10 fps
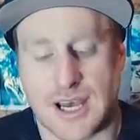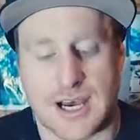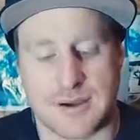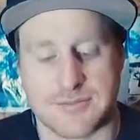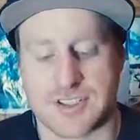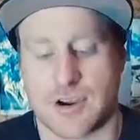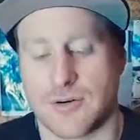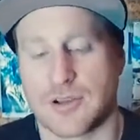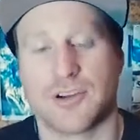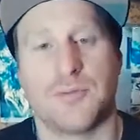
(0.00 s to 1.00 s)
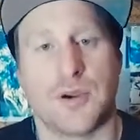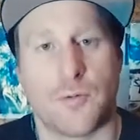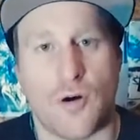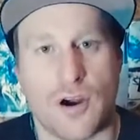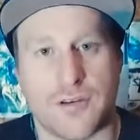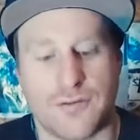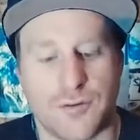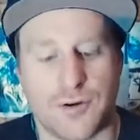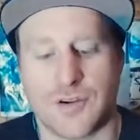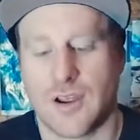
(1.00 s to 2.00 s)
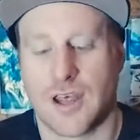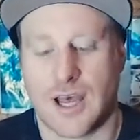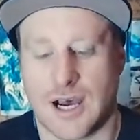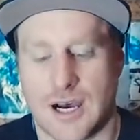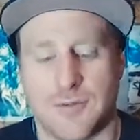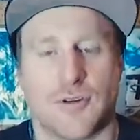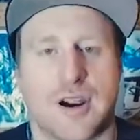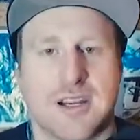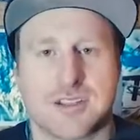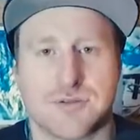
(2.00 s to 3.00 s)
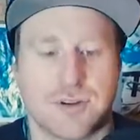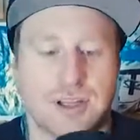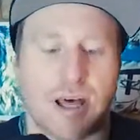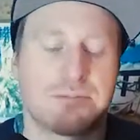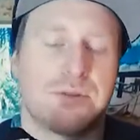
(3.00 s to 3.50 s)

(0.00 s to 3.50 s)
Um, so a little bit wider foot, um, or any sort of lumps